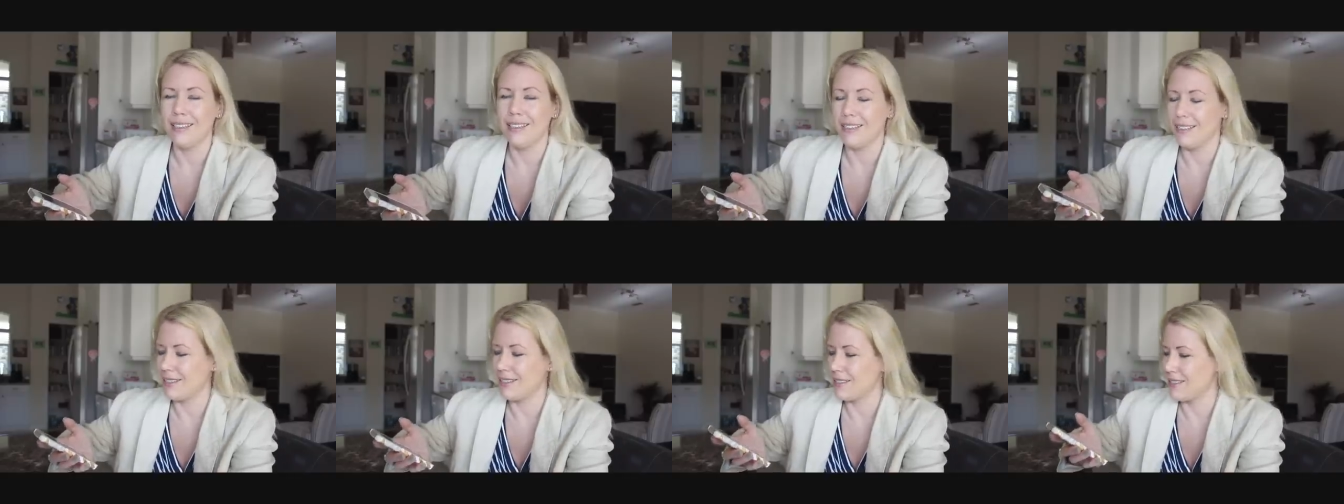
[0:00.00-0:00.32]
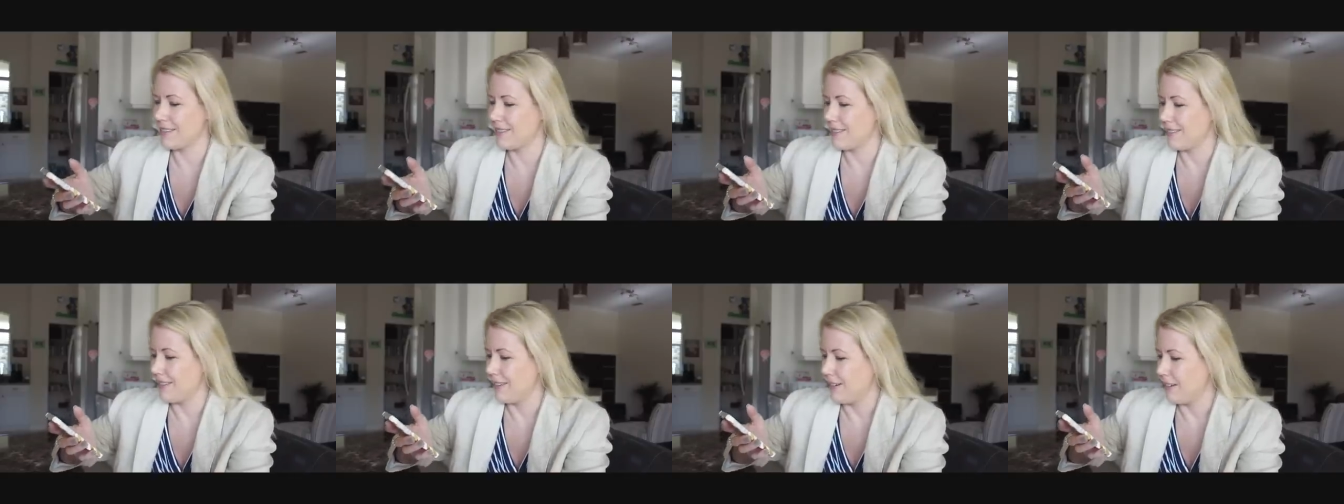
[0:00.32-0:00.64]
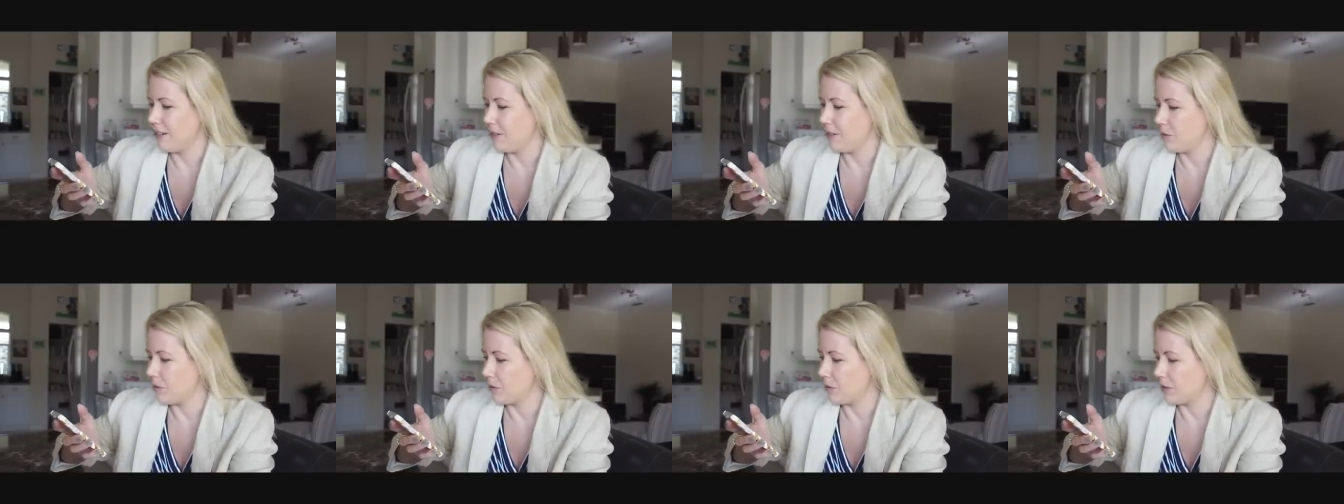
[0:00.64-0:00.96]
lids
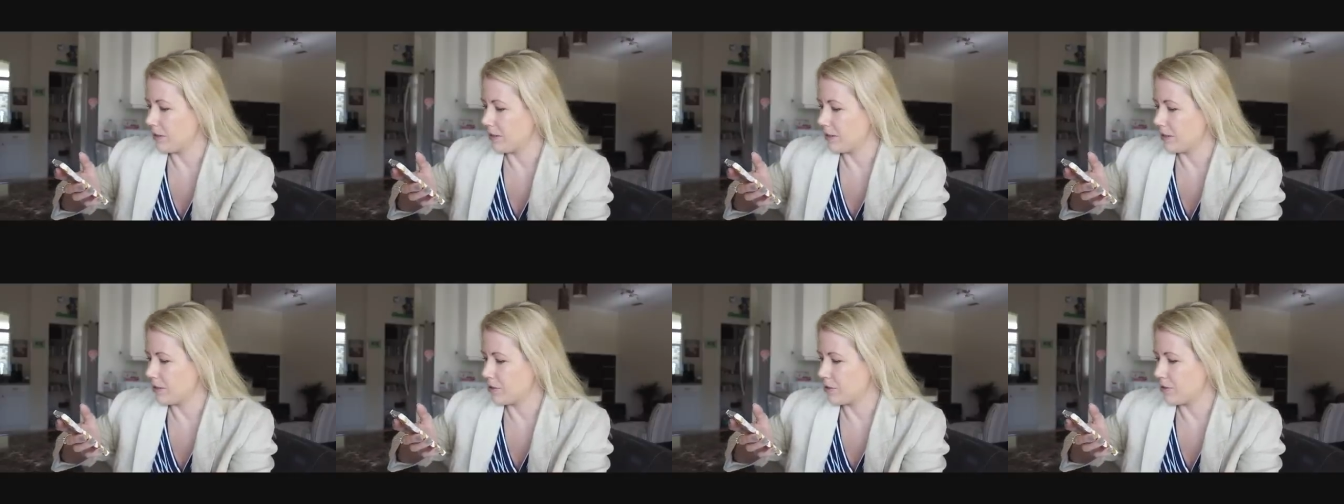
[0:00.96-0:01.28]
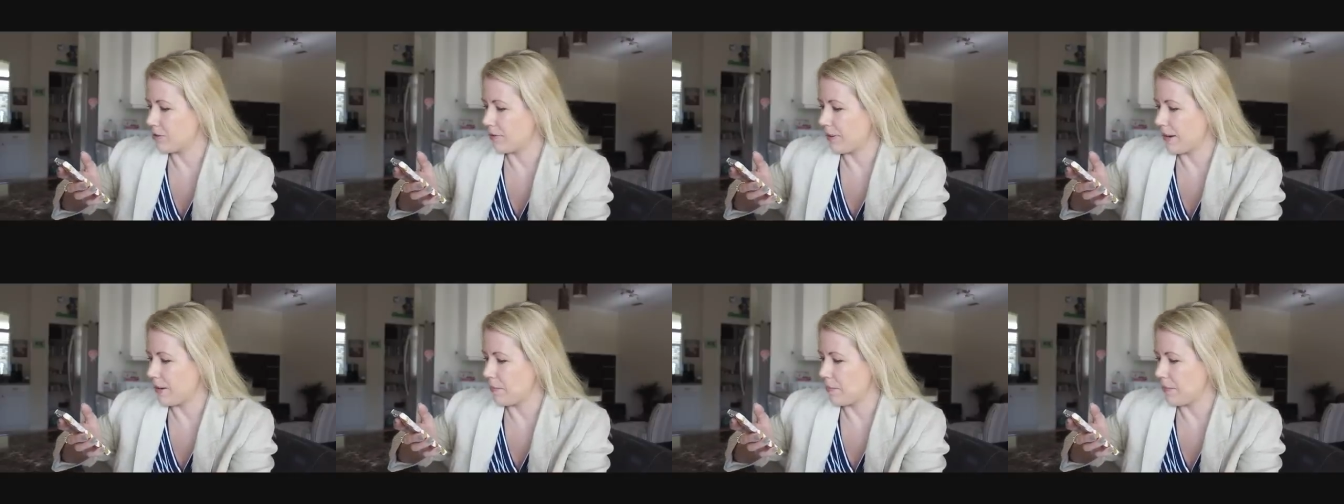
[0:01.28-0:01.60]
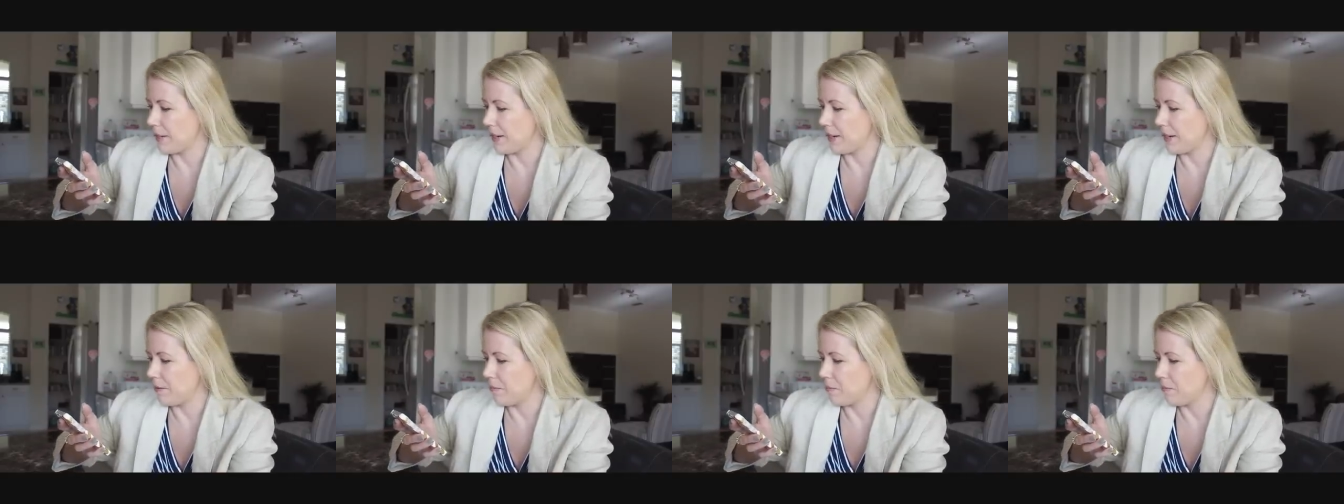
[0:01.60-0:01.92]
look
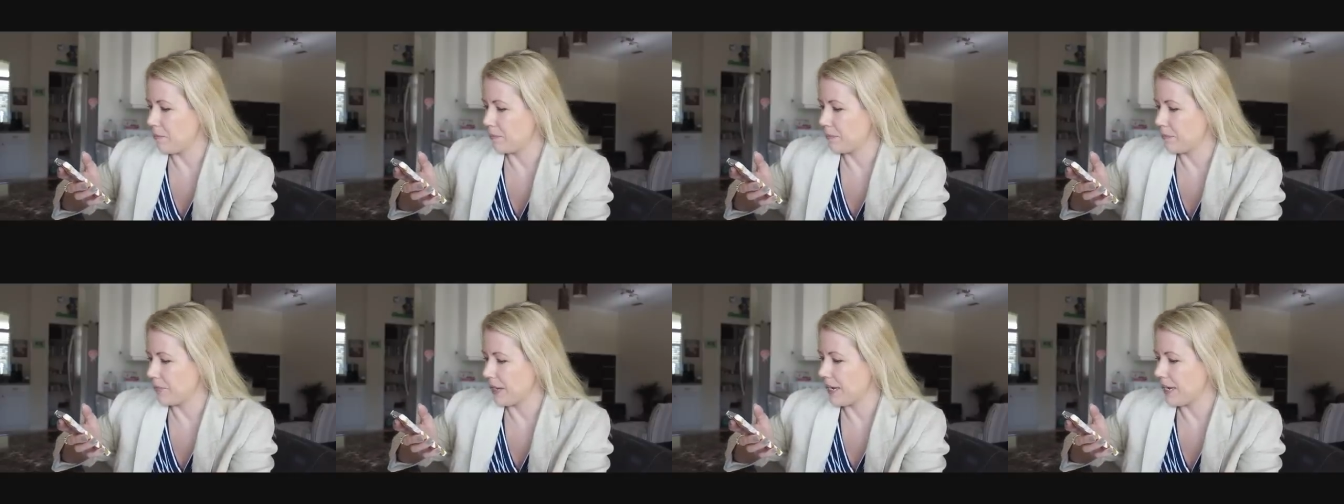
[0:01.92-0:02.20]
creepy.